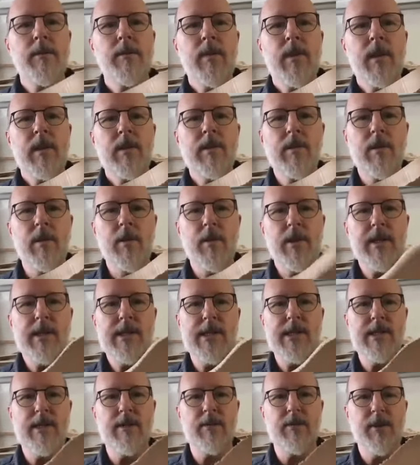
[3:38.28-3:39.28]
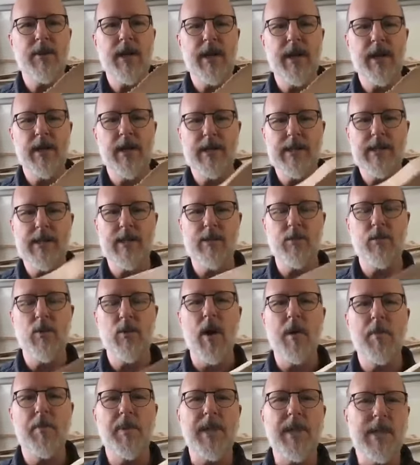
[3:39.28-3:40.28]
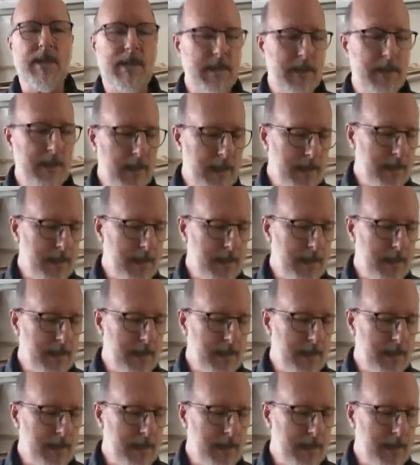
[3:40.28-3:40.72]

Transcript: So this is a raw piece, and